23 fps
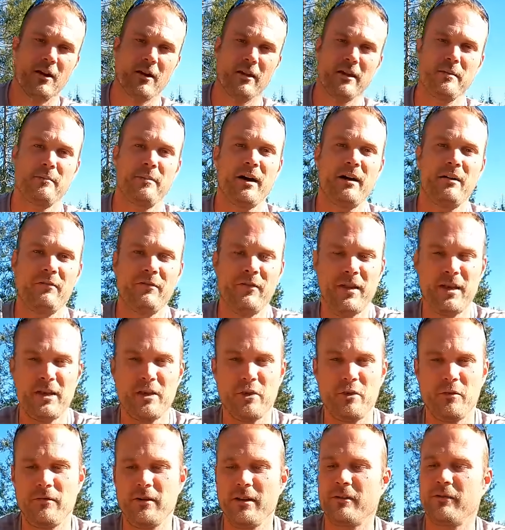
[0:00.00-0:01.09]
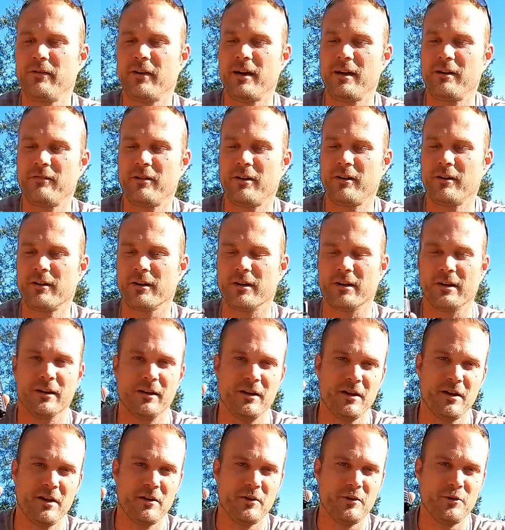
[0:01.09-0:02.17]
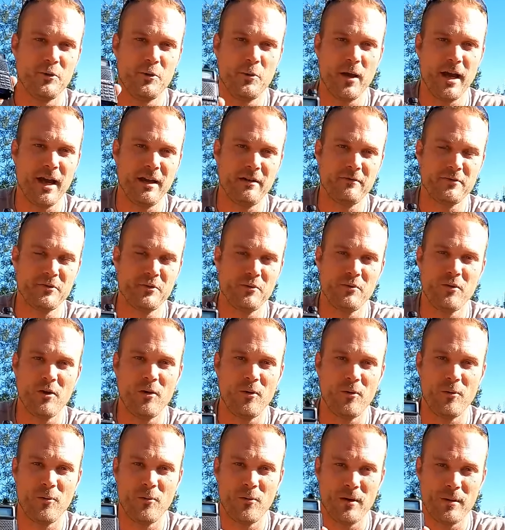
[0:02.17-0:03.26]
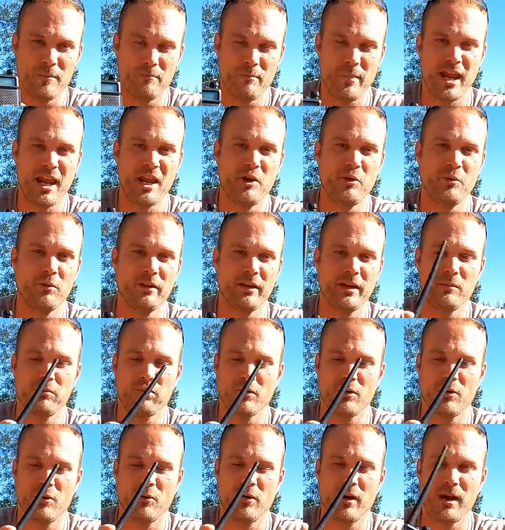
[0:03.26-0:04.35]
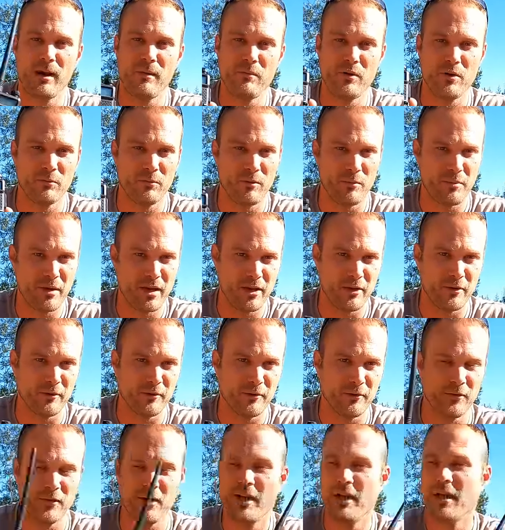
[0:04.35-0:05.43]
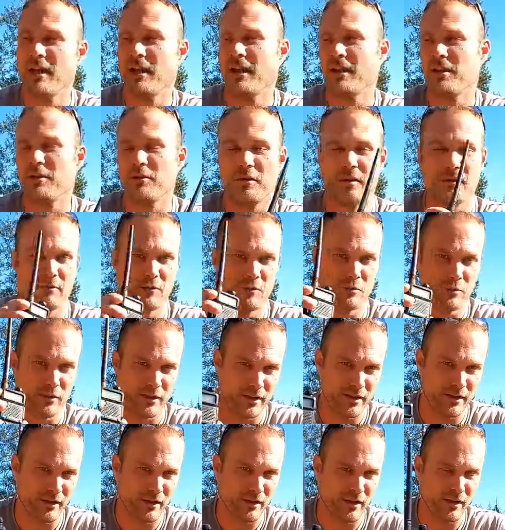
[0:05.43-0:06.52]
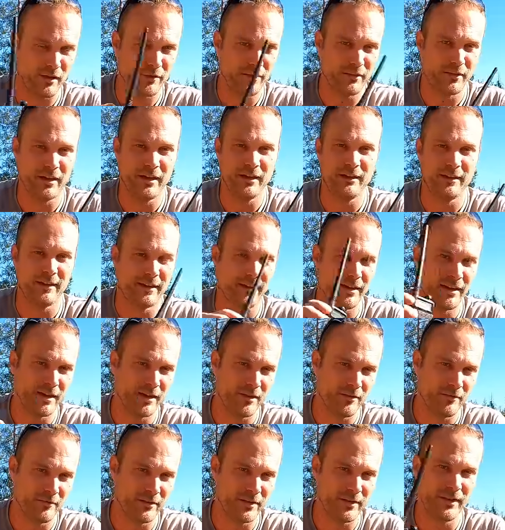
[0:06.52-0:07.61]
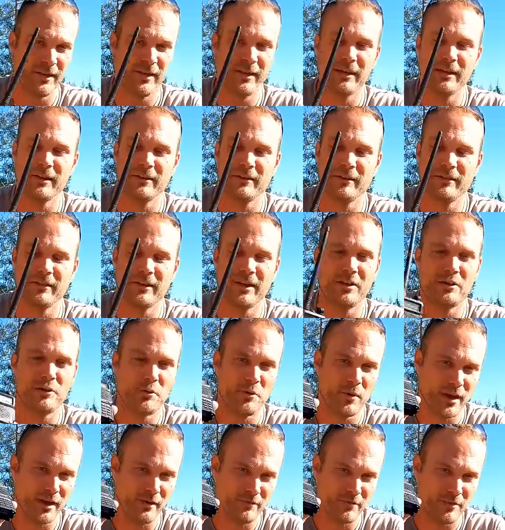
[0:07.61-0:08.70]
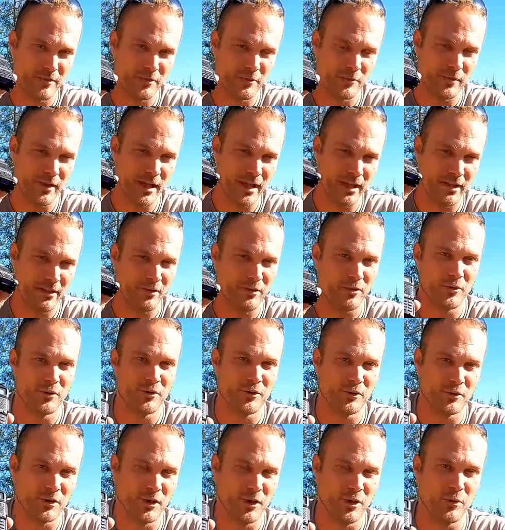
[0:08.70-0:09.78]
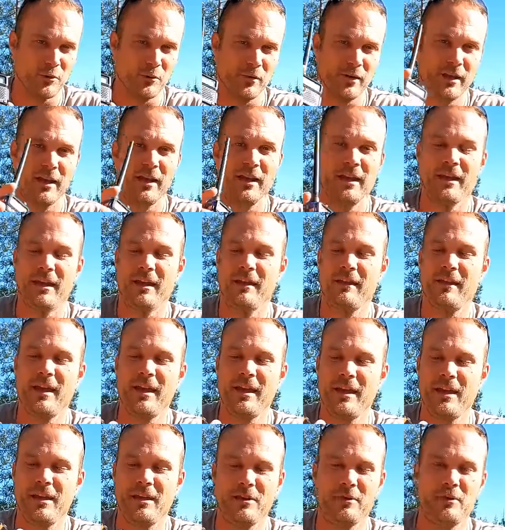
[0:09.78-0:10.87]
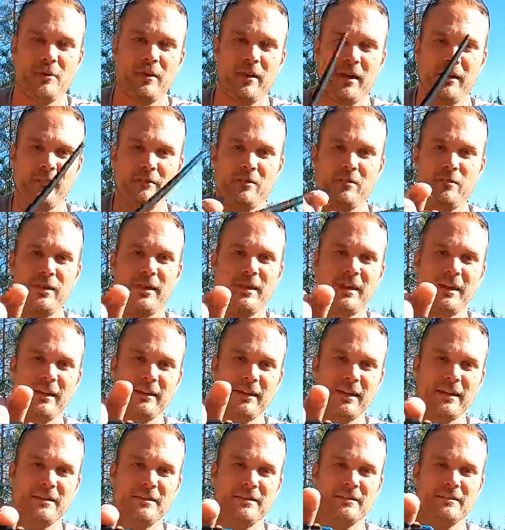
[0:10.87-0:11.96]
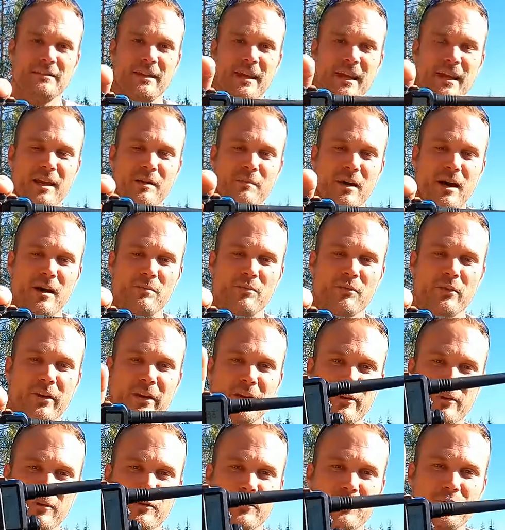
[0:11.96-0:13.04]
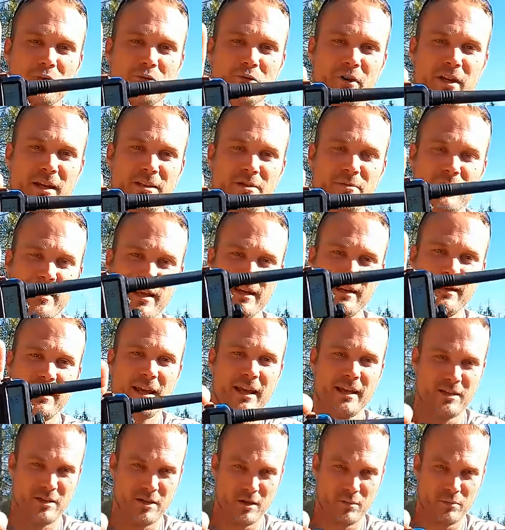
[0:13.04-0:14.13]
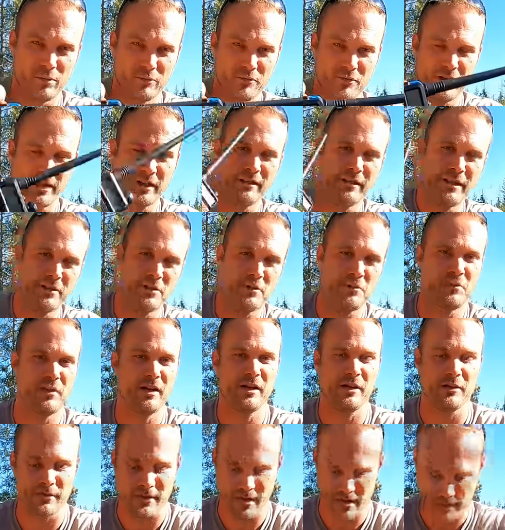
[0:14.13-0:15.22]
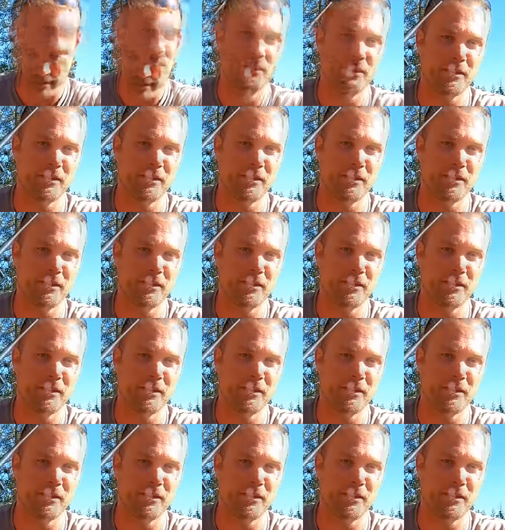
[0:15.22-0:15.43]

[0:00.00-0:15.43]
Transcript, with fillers: On the Baofeng U V five R, you have to go manually program your repeaters. You have to put in the offset and everything else, and you have to do that on your own. And then you have to be a licensed ham operator to transmit and double check that you did it right.